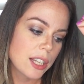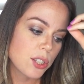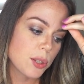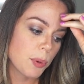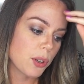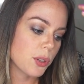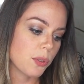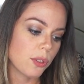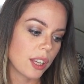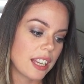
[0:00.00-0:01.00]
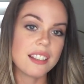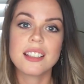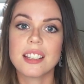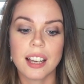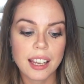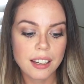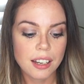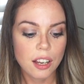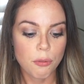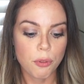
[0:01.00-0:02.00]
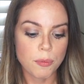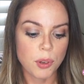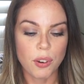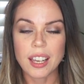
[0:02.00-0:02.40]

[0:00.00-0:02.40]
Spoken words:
spiritual insight from your